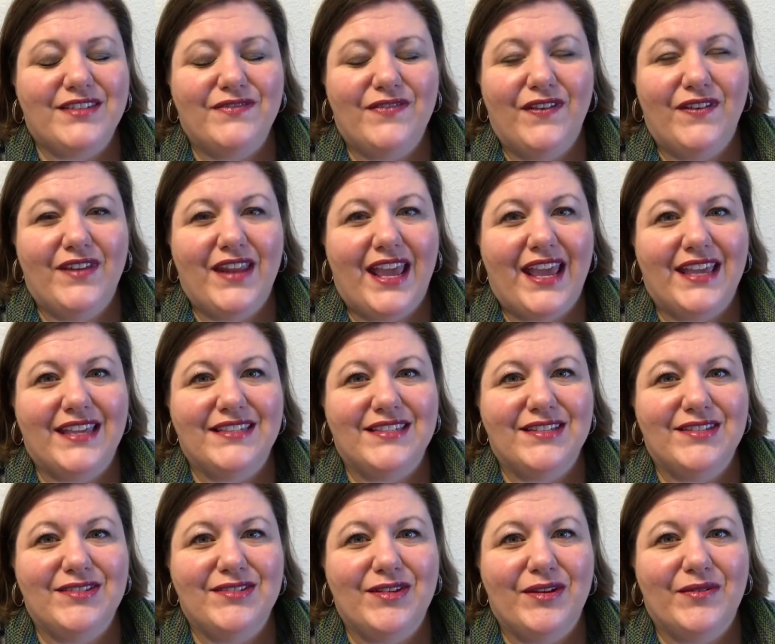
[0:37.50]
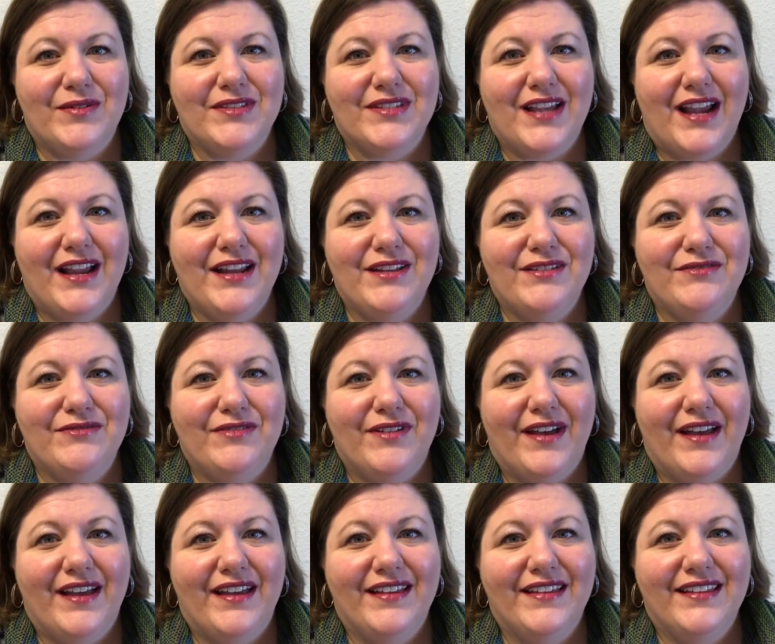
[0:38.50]
few days, and so it's kind of
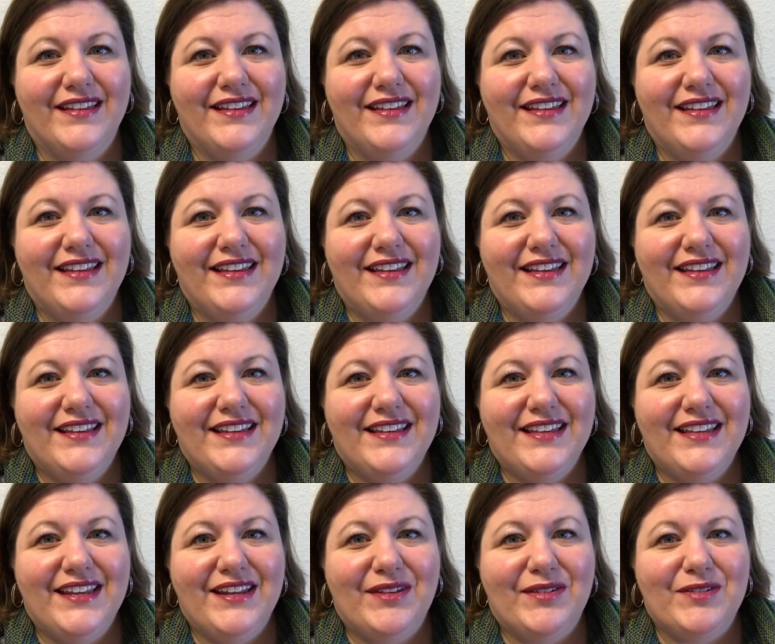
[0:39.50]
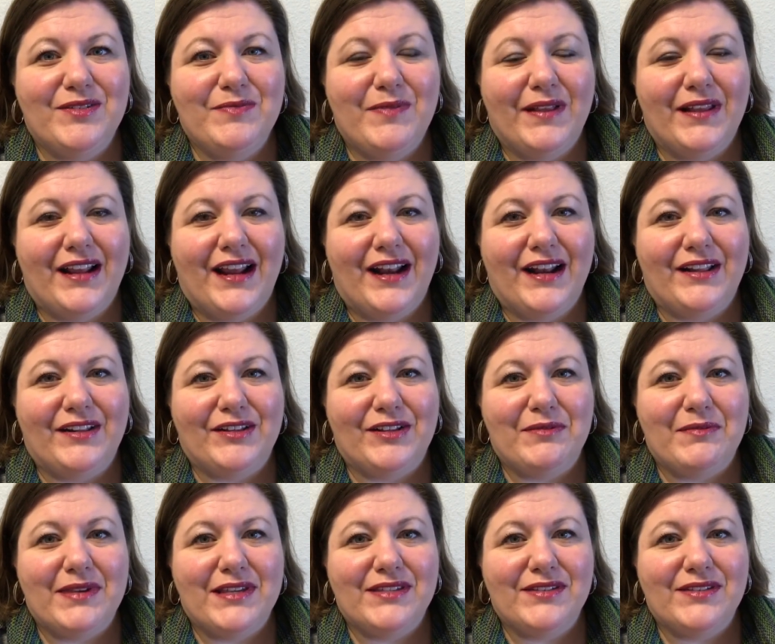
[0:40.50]
it's been kind of gloomy.